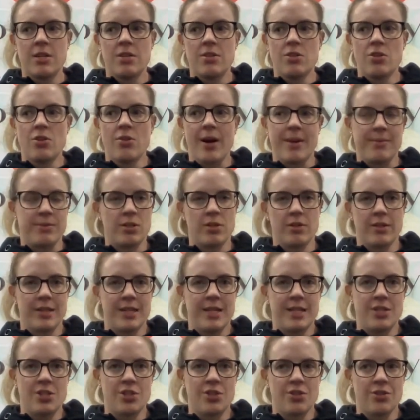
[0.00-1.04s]
you absolutely
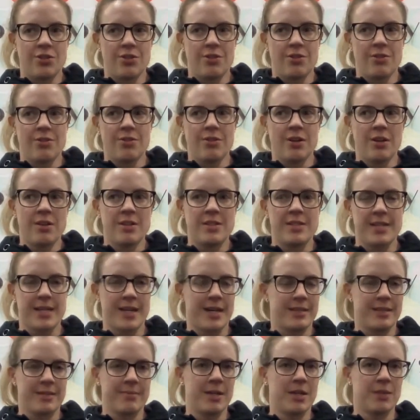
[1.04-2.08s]
need to seek
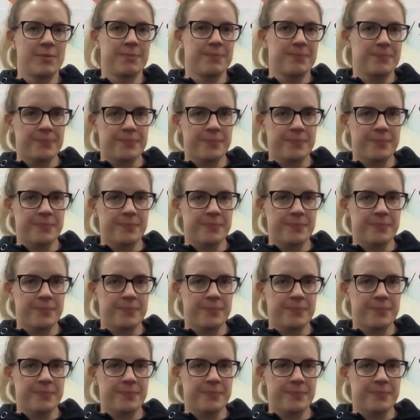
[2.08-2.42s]
out some help.